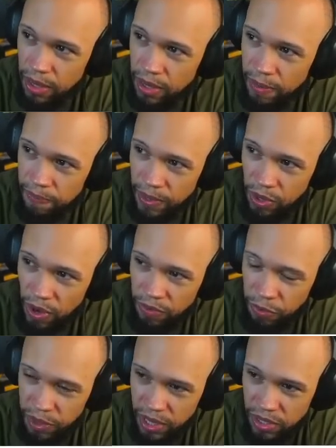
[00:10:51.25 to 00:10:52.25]
Like, you have to
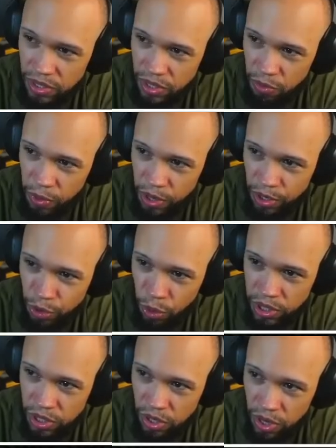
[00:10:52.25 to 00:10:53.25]
really consider what your
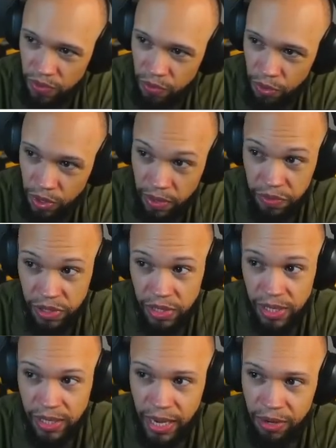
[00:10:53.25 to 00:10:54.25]
choices are for your level
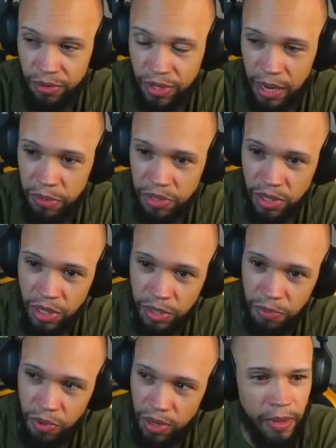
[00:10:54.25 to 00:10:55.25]
6 and your Tamers at this
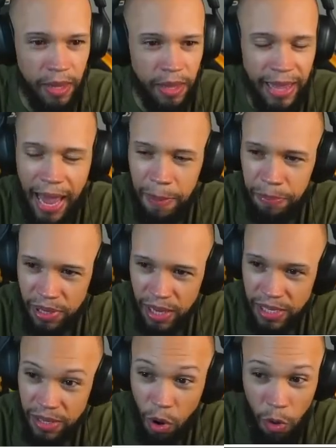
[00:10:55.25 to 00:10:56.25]
point. That
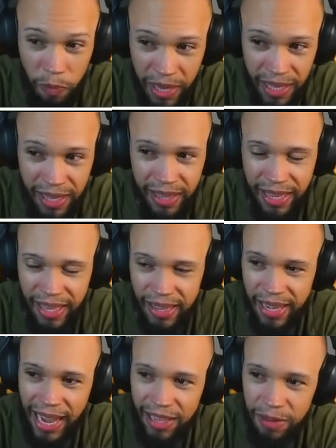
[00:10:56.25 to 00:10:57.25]
plus, hoping the
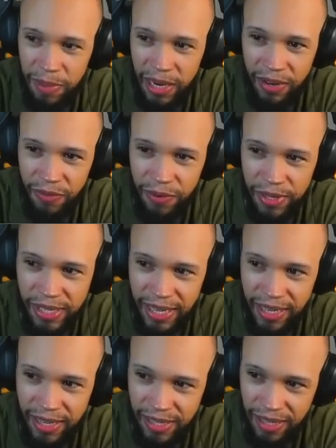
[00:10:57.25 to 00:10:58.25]
Gallantmon for this set
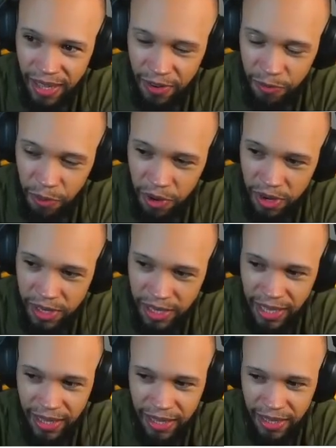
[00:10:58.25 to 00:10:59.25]
does a lot of work, because I
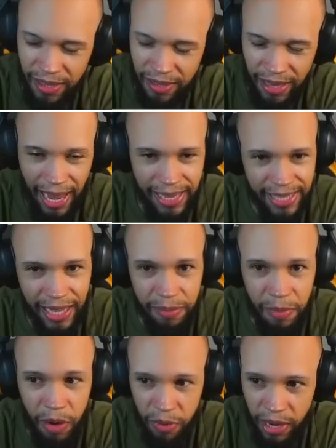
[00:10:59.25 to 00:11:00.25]
think the last
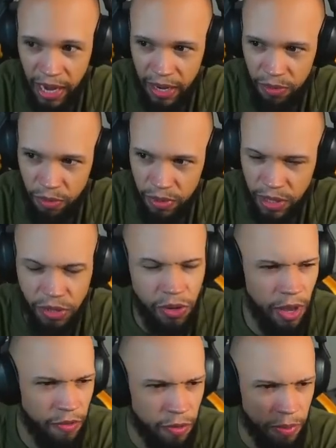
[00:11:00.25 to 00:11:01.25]
Gallantmon we got, there's only
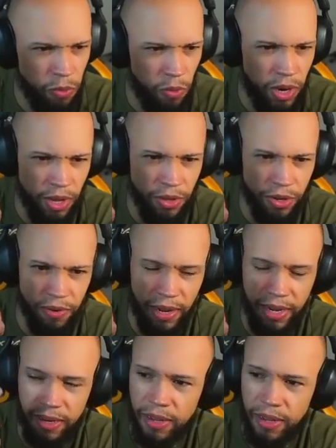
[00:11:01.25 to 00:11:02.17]
ever been one other, right?